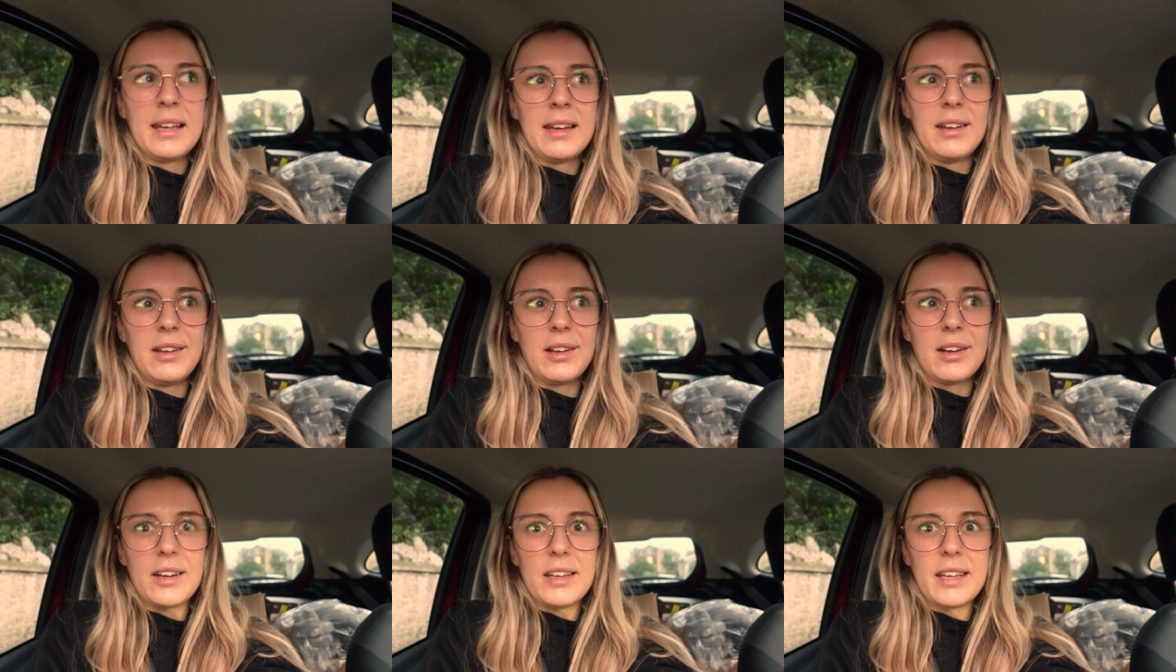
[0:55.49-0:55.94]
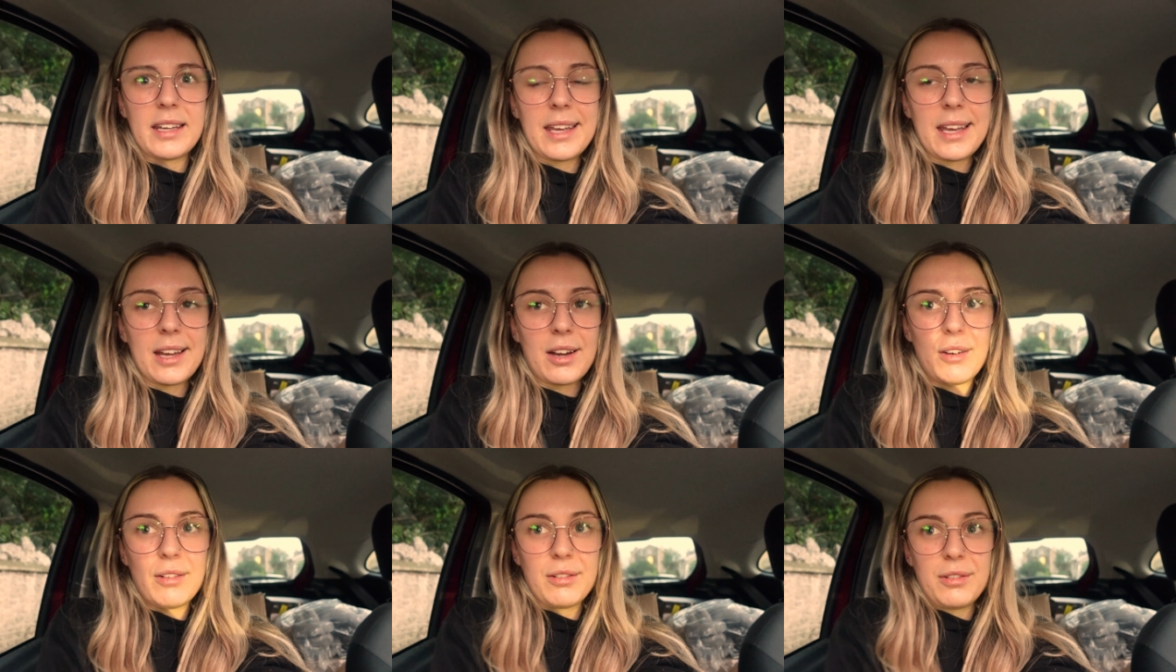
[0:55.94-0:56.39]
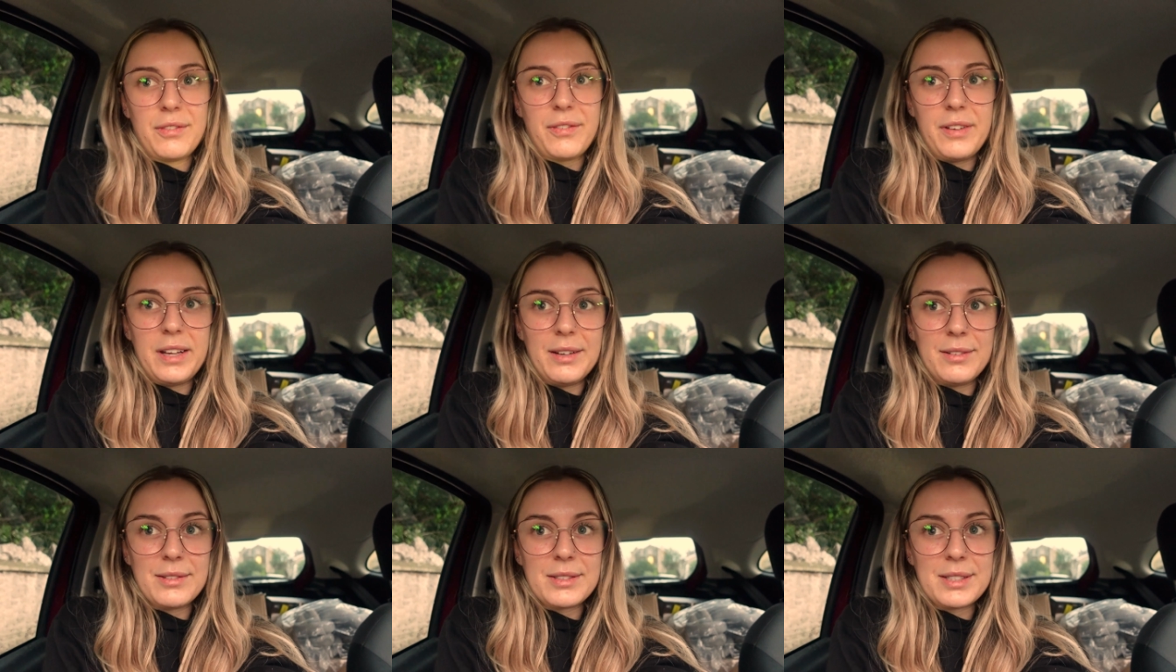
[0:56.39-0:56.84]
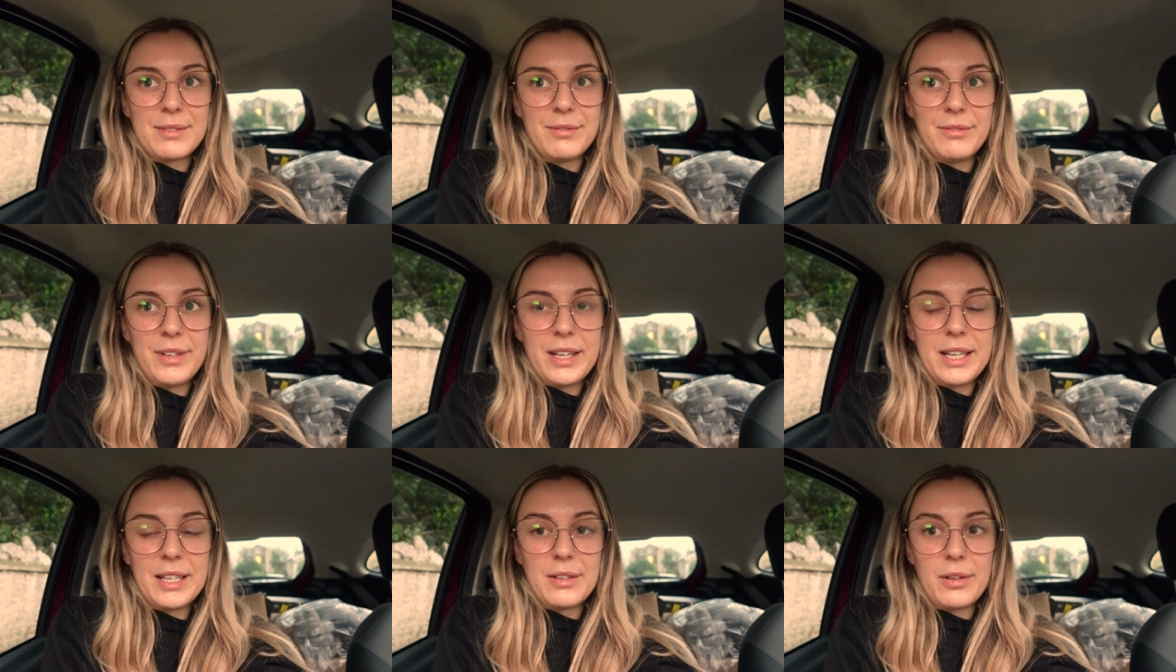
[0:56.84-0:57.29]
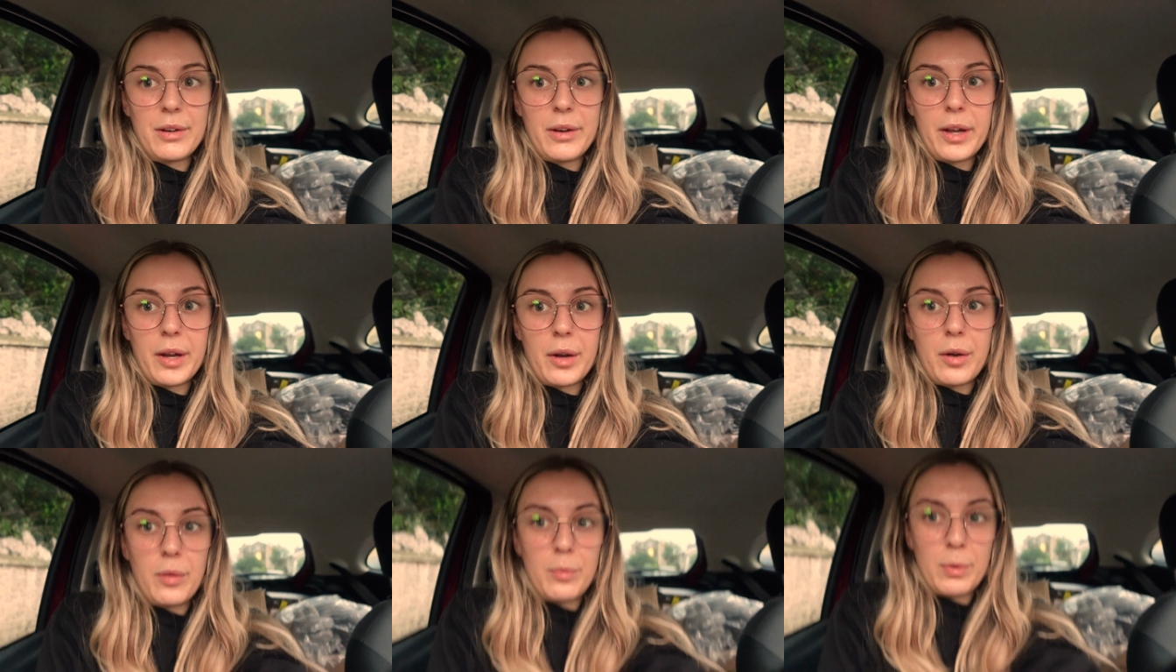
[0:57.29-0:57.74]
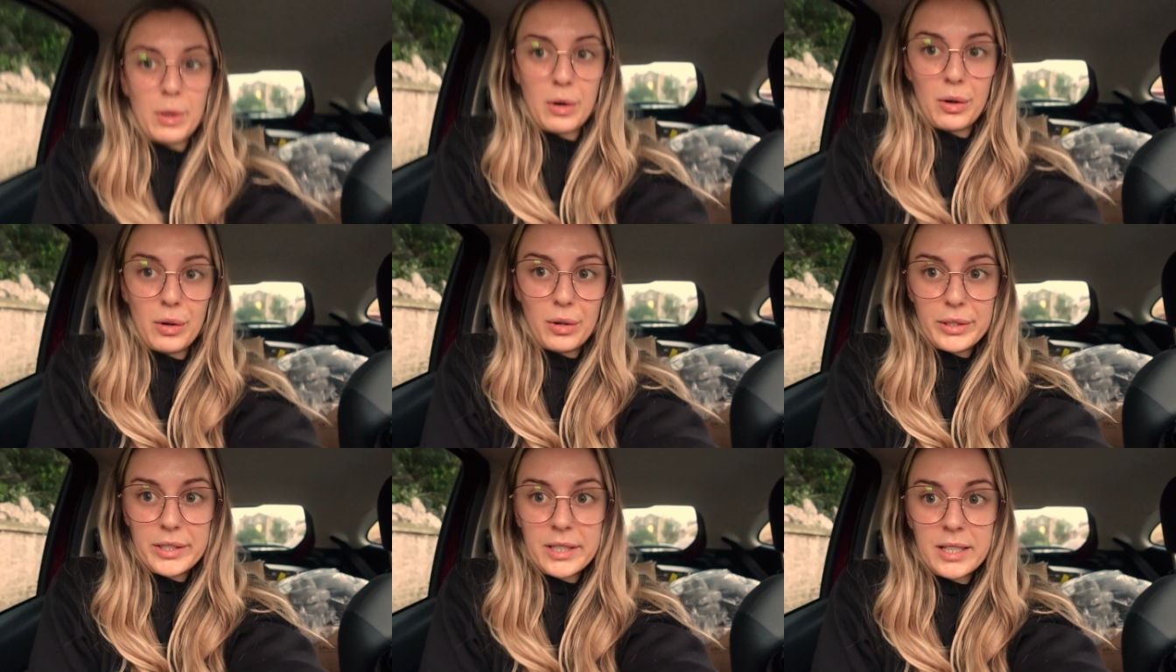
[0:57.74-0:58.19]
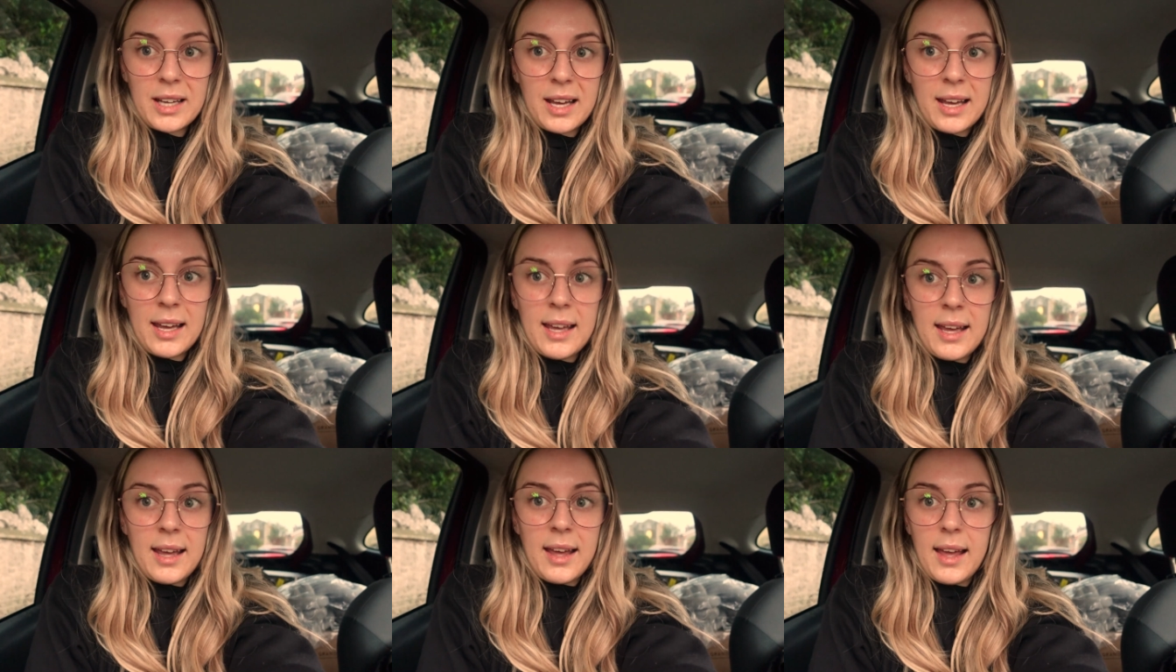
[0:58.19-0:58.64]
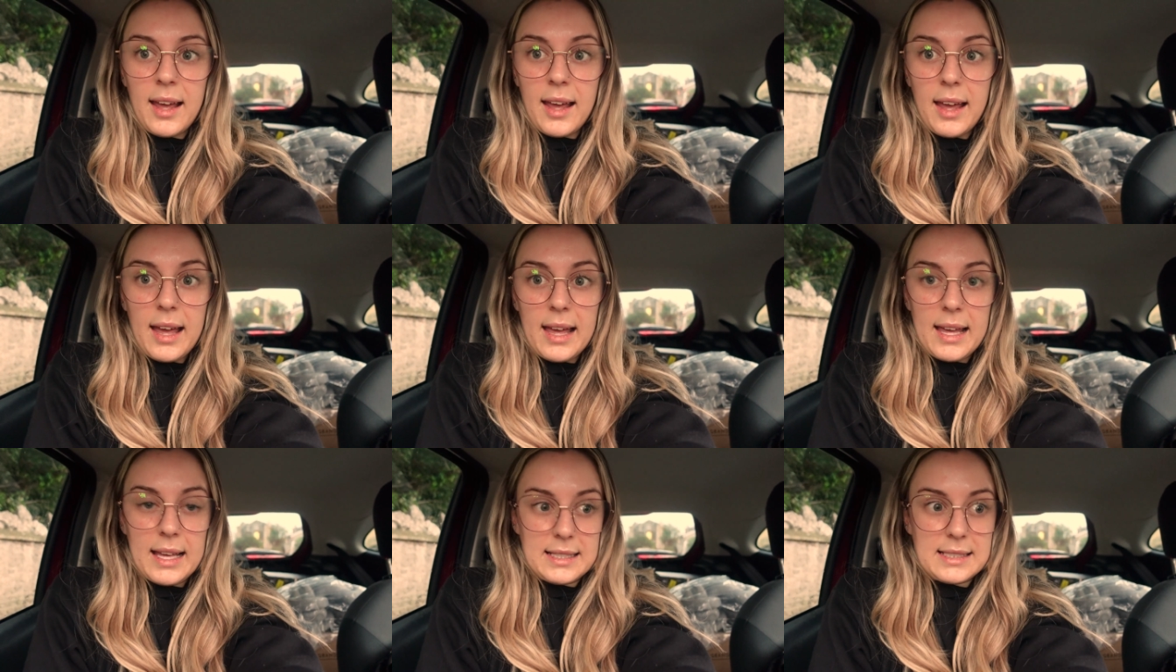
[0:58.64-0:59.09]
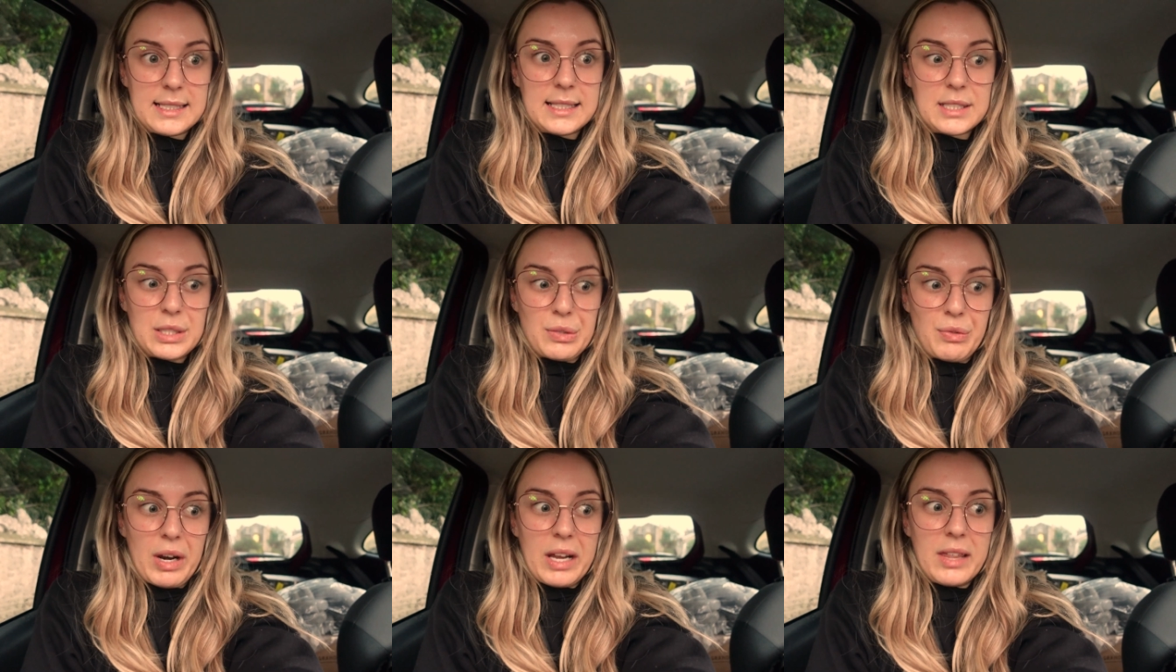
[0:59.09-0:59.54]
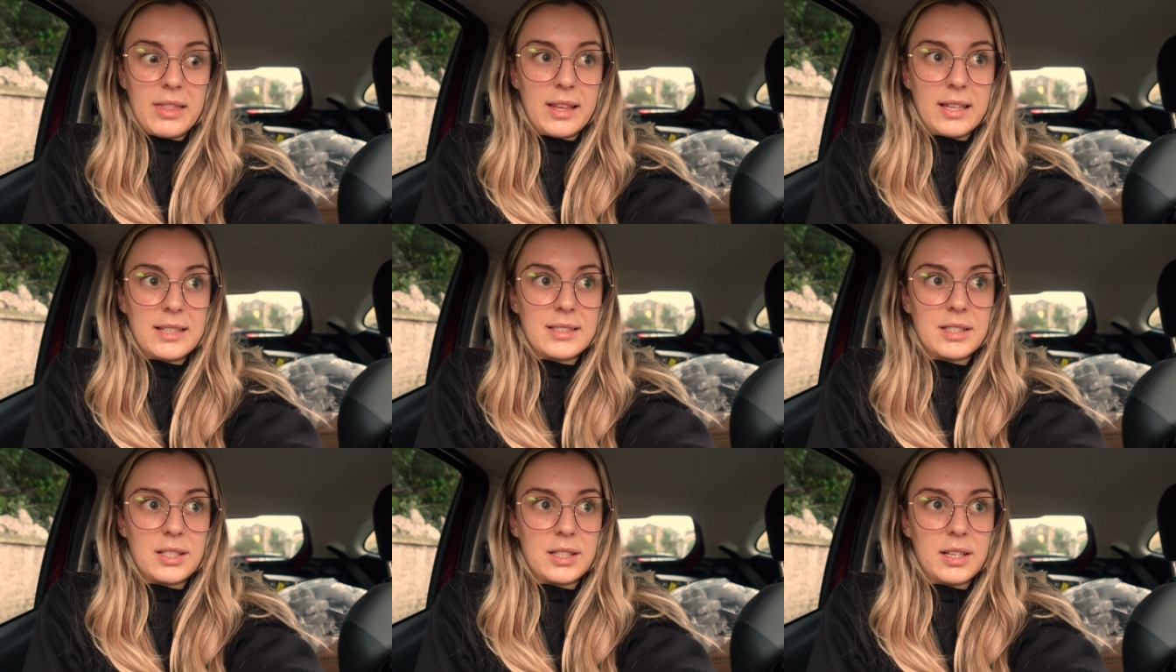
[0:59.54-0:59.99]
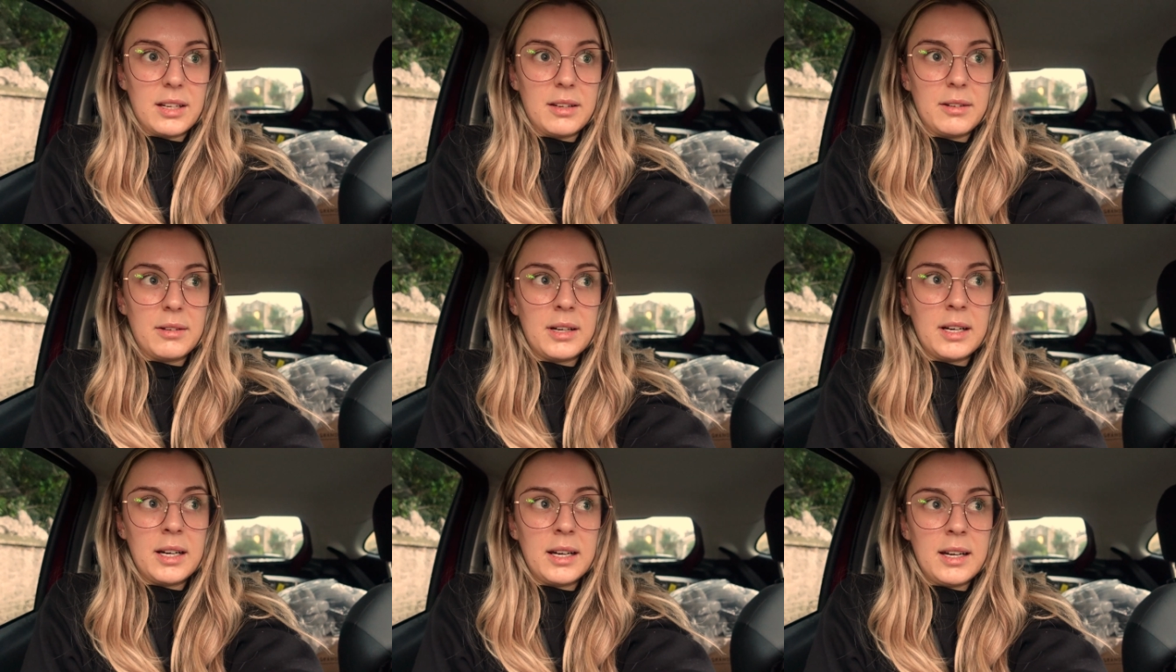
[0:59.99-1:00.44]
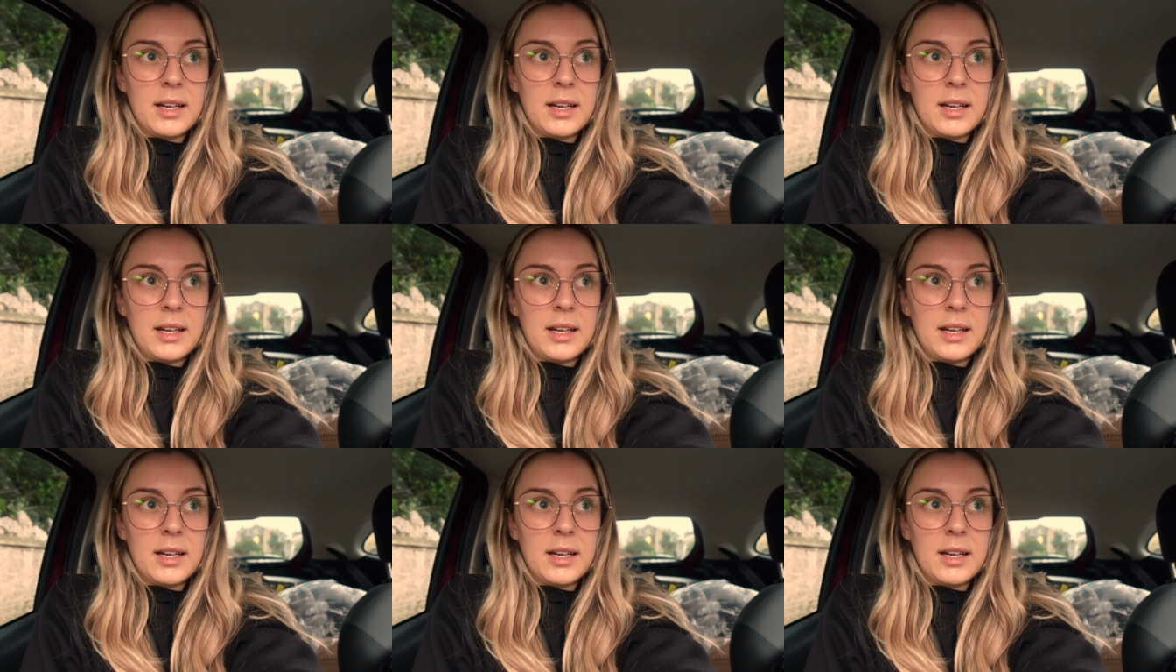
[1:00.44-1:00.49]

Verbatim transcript: you kind of get cold feet on something and you're like, oh my God, is this the right thing to do?